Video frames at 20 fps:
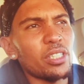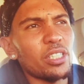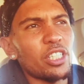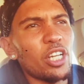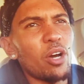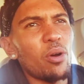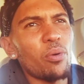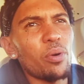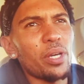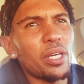
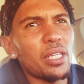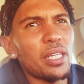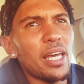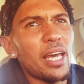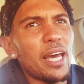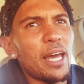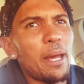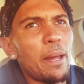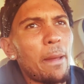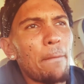knowing
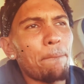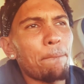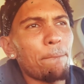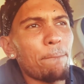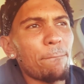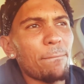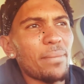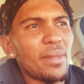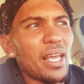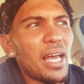that
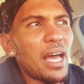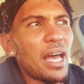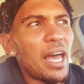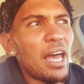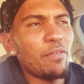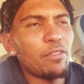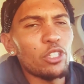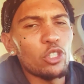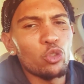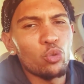I
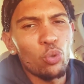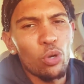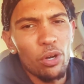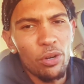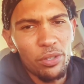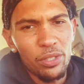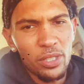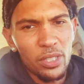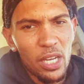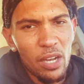haven't dwelled
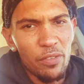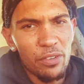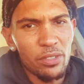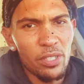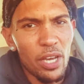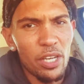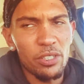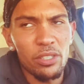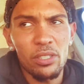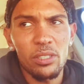on this
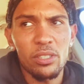conversation.